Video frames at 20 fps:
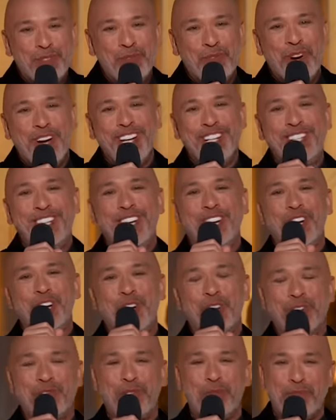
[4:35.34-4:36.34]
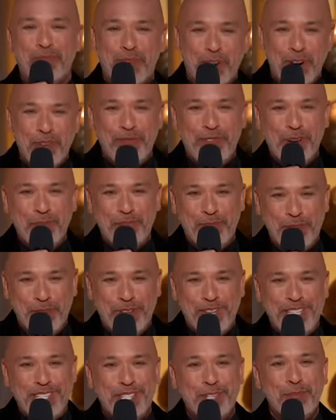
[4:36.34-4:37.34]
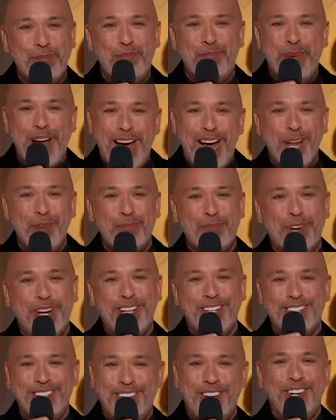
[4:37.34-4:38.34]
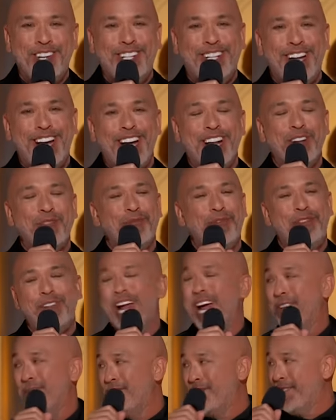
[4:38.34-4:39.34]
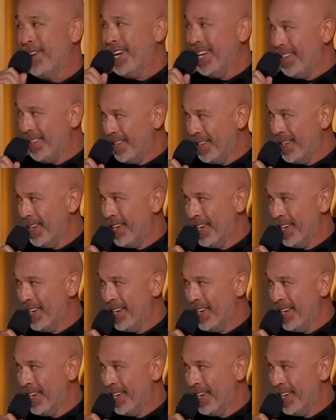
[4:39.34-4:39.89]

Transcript: is when she goes from perfect beauty to bad breath, cellulite, and flat feet.